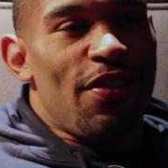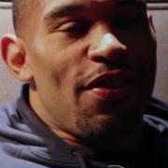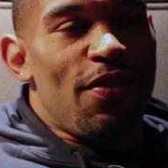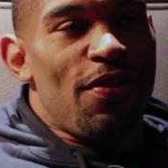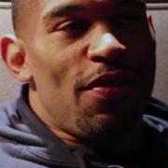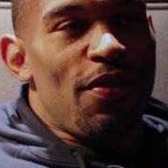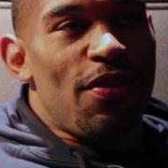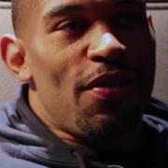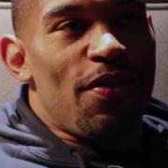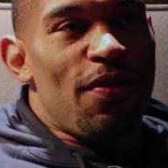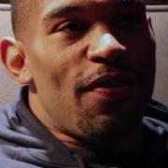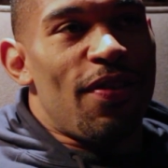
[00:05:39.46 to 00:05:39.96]

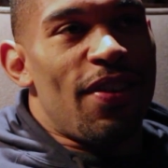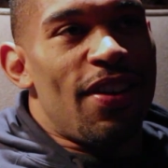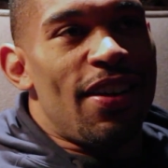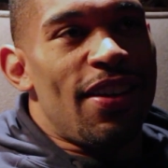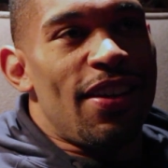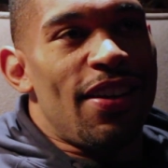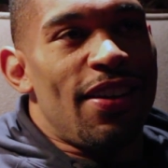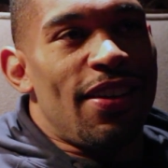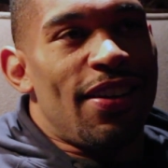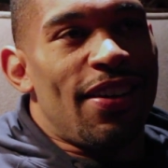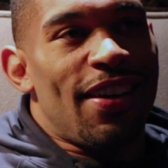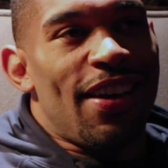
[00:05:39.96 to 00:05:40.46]

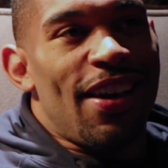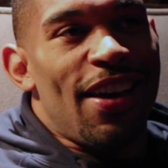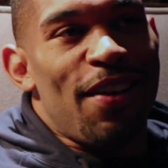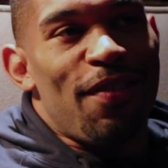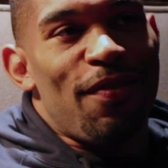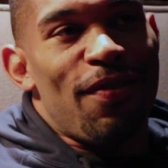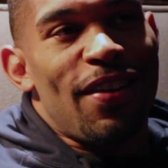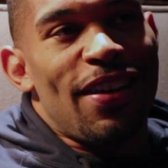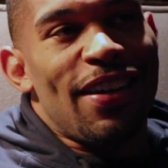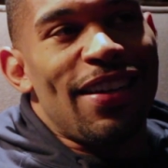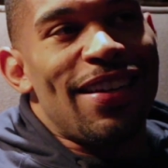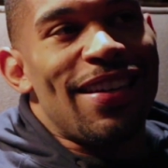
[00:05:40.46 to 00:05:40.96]
it
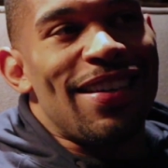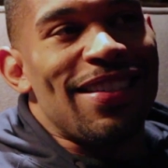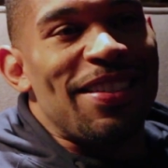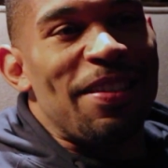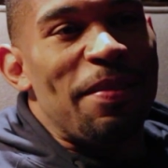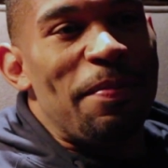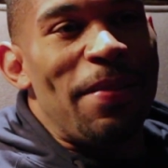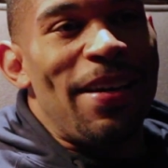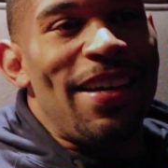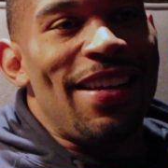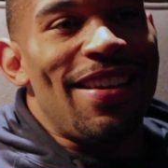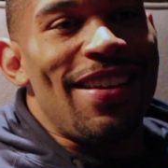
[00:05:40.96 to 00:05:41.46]
really
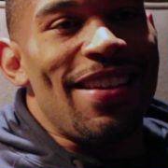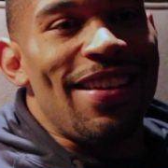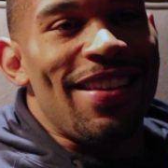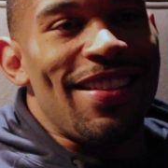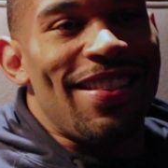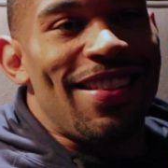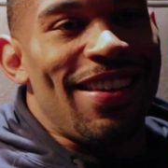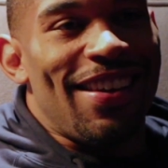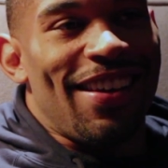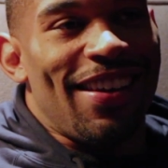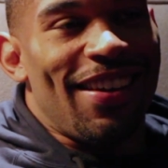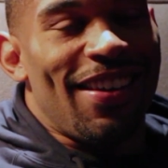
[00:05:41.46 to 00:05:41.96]
doesn't mean
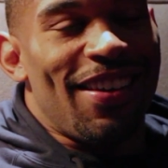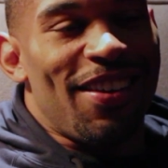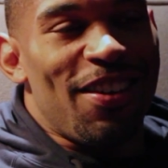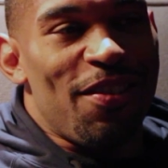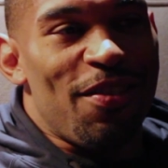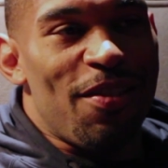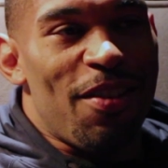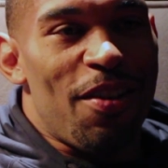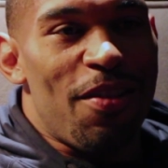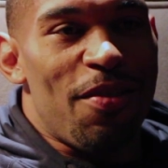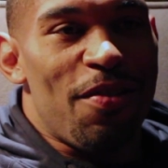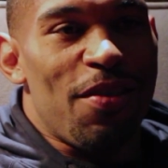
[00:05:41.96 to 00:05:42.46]
anything,
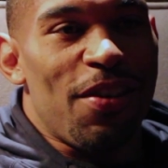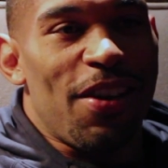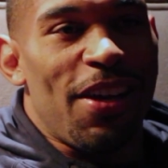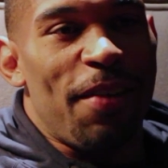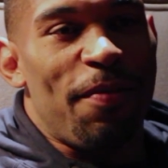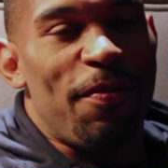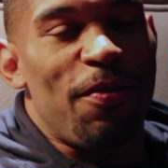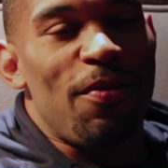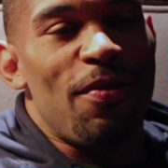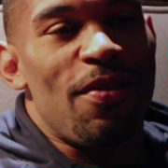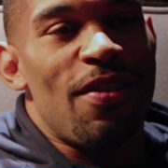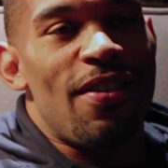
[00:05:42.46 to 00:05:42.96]
you know,
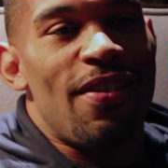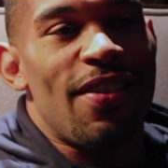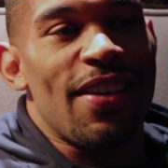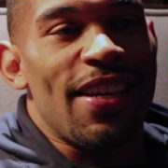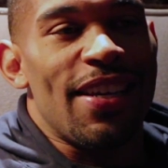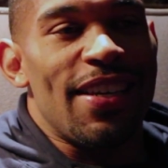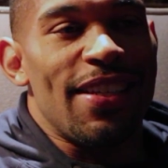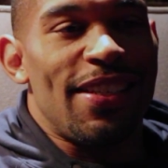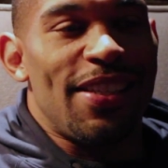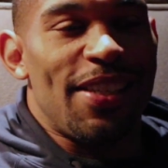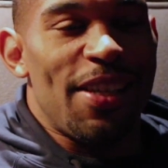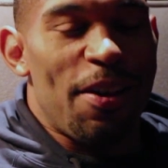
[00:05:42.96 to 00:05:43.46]
if you know
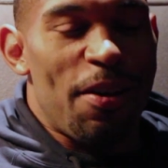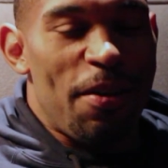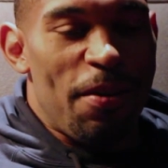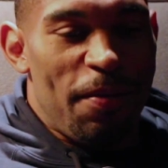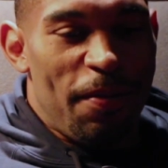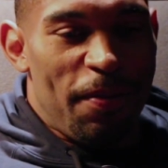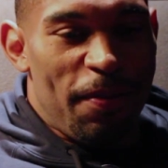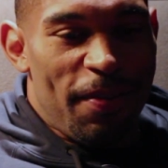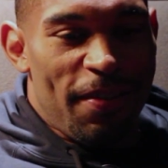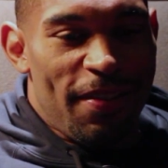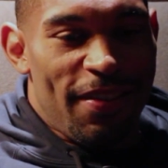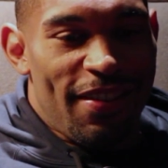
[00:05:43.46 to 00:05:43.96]
yourself
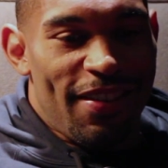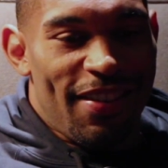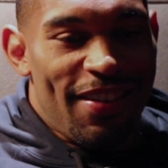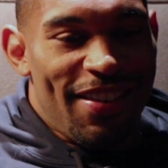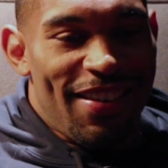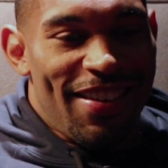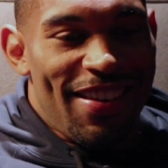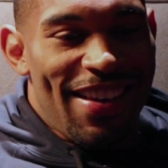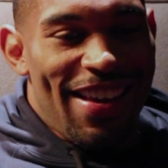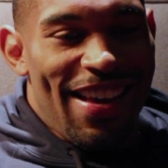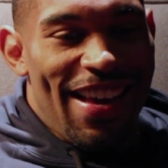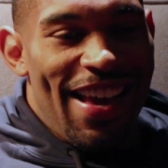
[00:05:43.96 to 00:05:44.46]

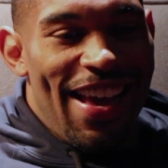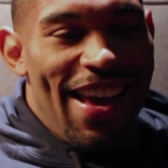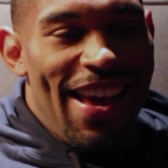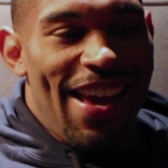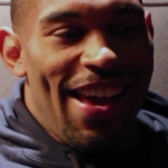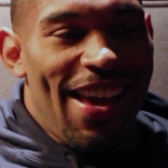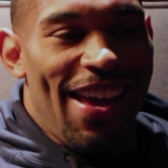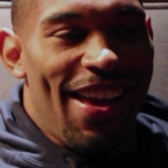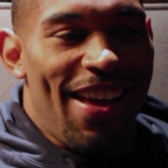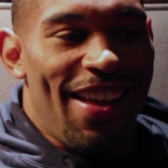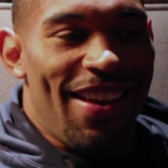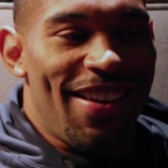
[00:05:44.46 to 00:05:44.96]

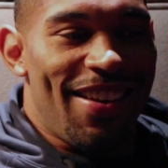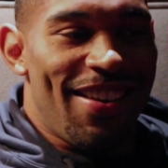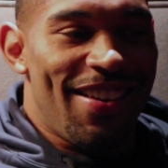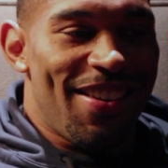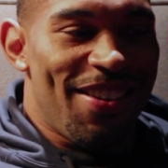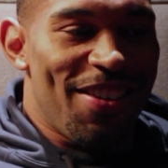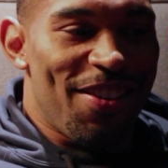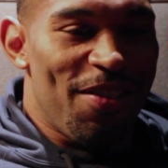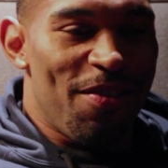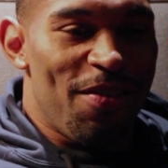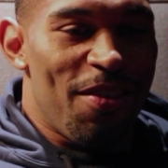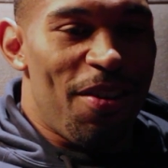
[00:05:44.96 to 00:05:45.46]
and,
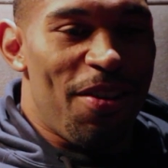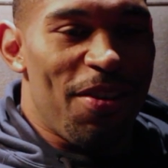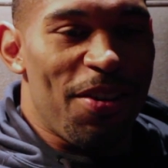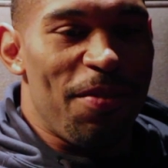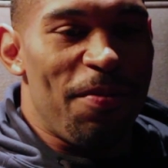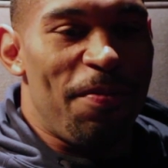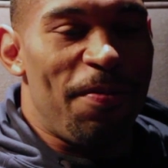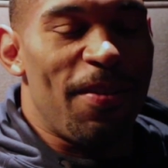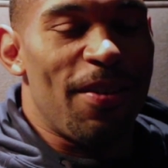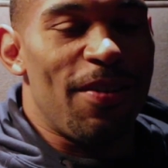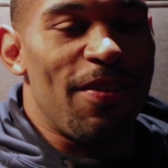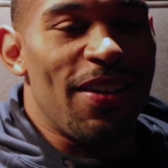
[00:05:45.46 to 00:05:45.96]
you know,
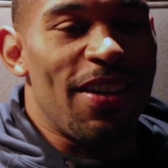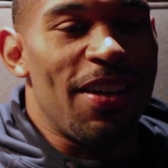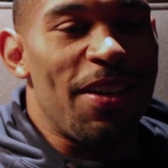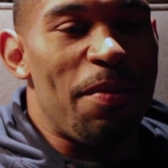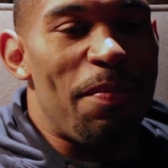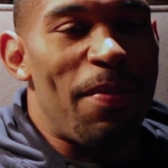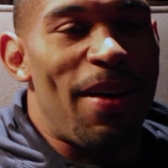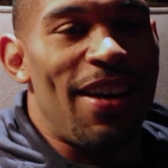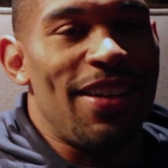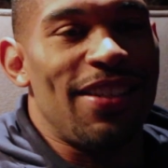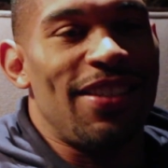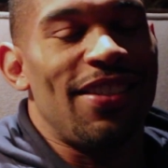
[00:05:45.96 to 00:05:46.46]
you feel good
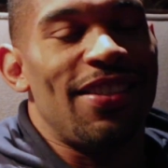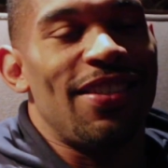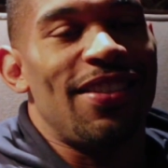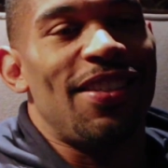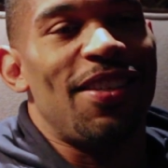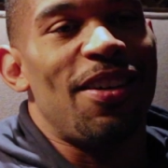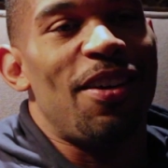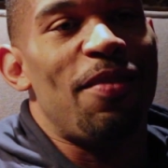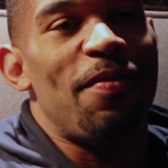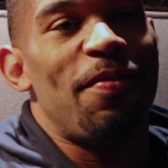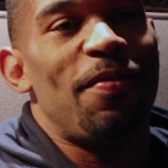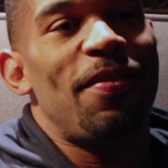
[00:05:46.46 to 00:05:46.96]
about
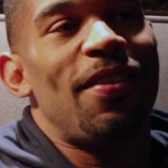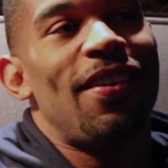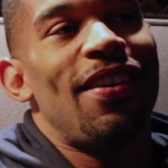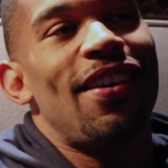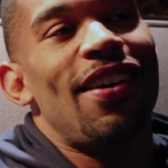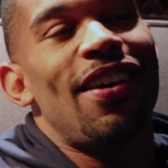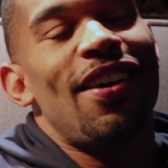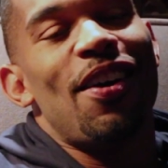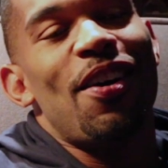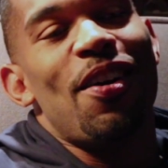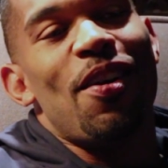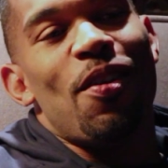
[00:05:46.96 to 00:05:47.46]
yourself,
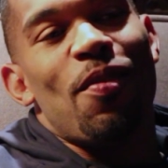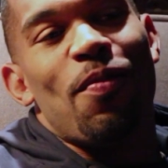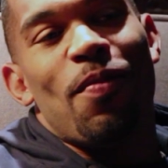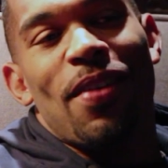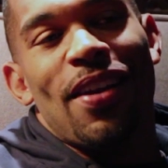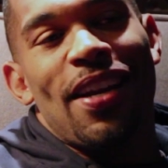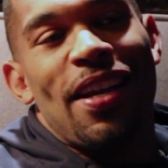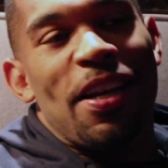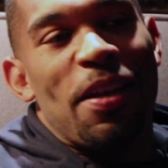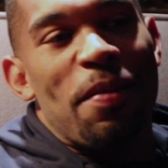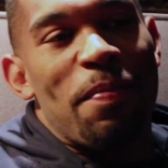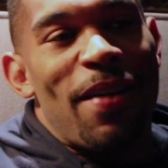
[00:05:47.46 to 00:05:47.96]

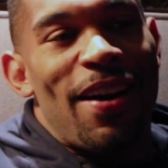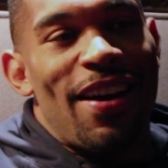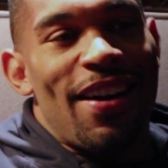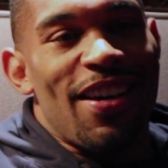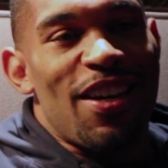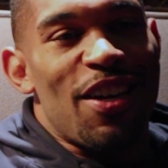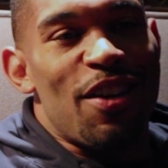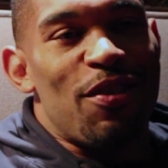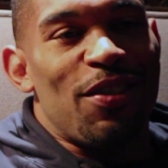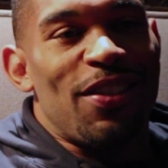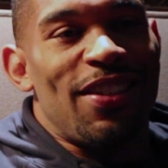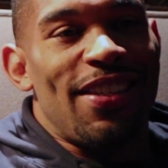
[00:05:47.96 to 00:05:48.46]
what
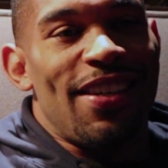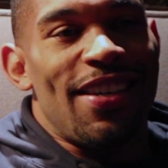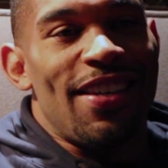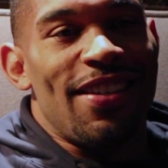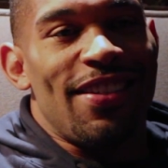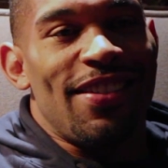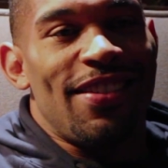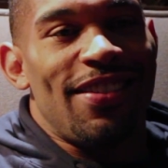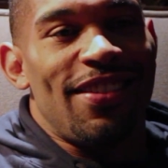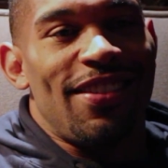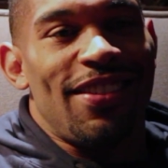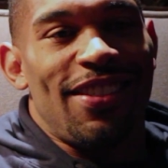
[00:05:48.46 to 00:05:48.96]
anybody else
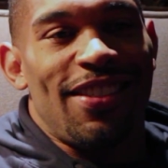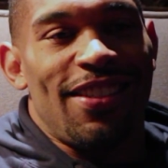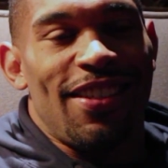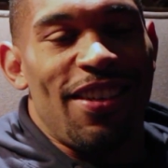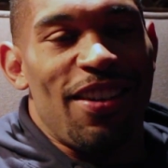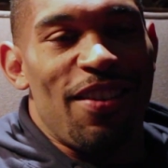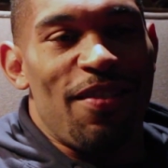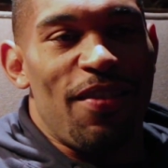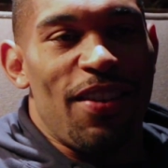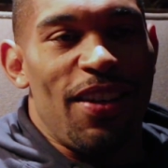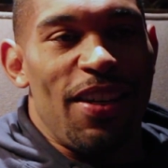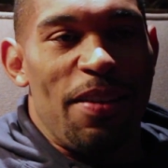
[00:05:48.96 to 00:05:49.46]
says
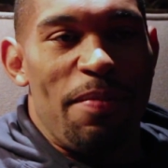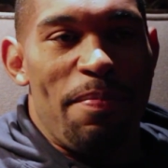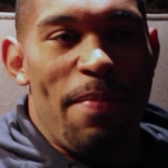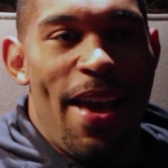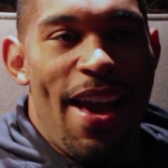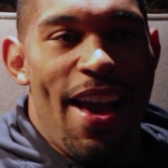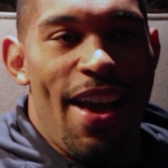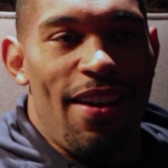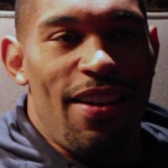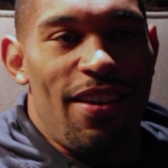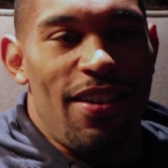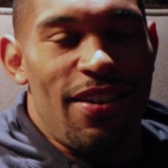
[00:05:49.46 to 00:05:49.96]
shouldn't really
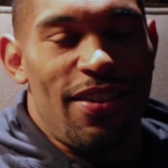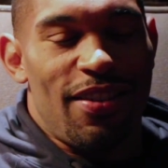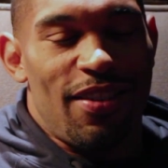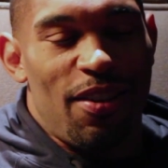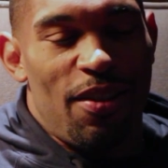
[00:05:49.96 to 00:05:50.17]
matter.